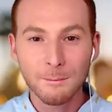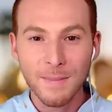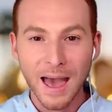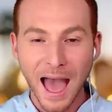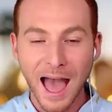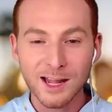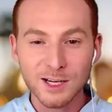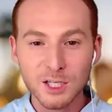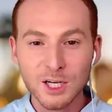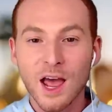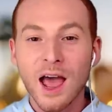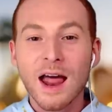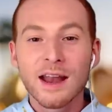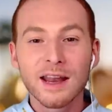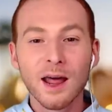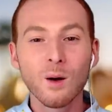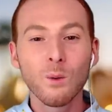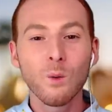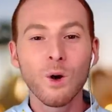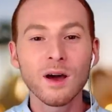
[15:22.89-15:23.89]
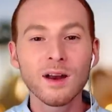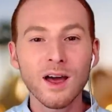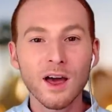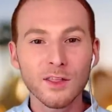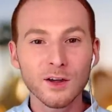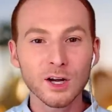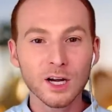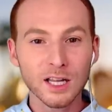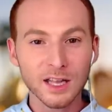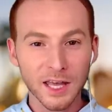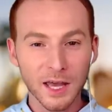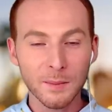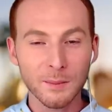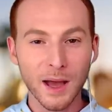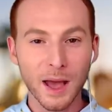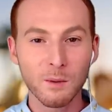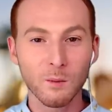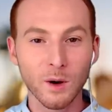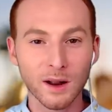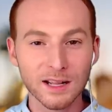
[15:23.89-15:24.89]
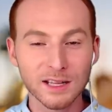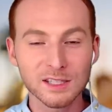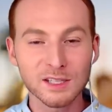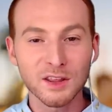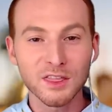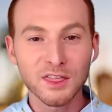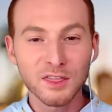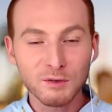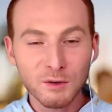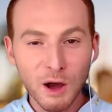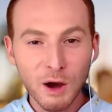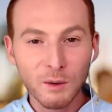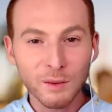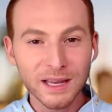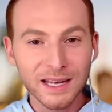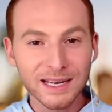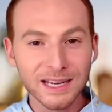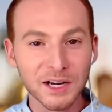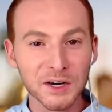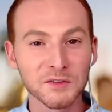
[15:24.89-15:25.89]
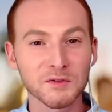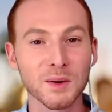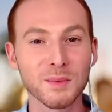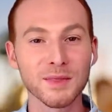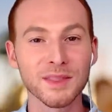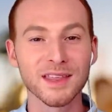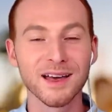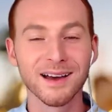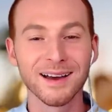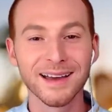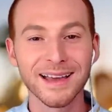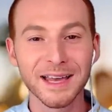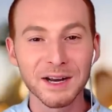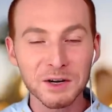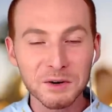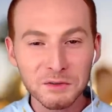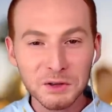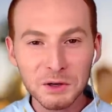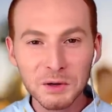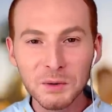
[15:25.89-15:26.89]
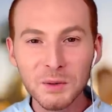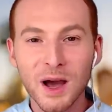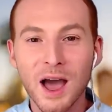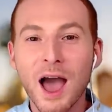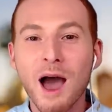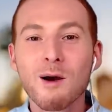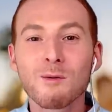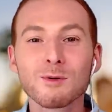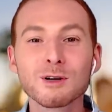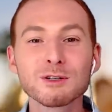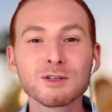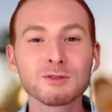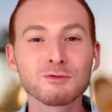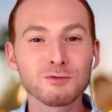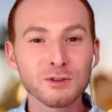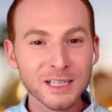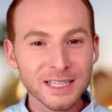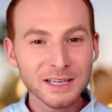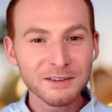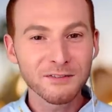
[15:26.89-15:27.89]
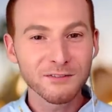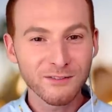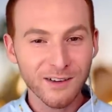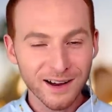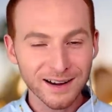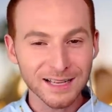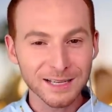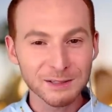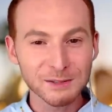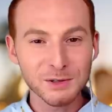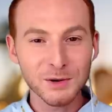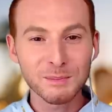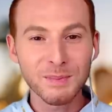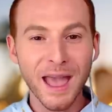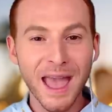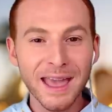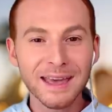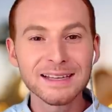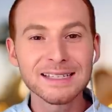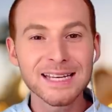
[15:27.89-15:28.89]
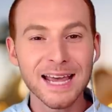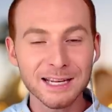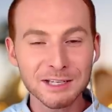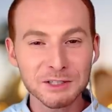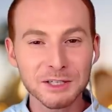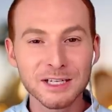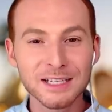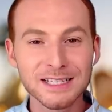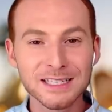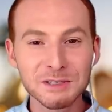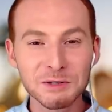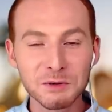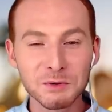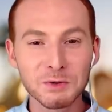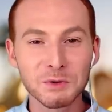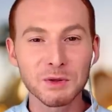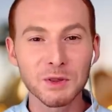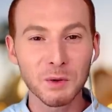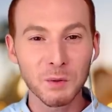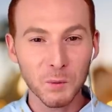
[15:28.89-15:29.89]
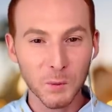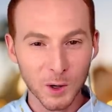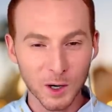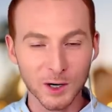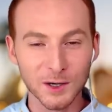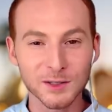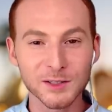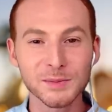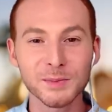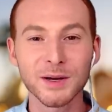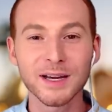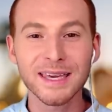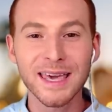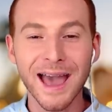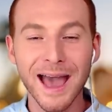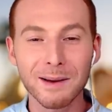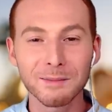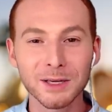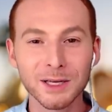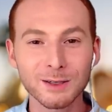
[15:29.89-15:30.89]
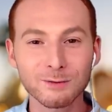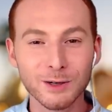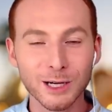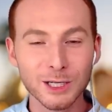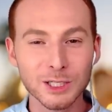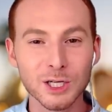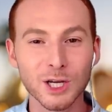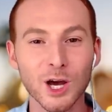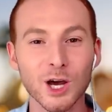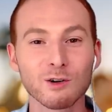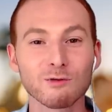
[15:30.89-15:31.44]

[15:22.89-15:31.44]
and match. Now, one other clip I wanted to throw in here from the interview, which is really funny. So pay attention to the words. But Gabby and Rachel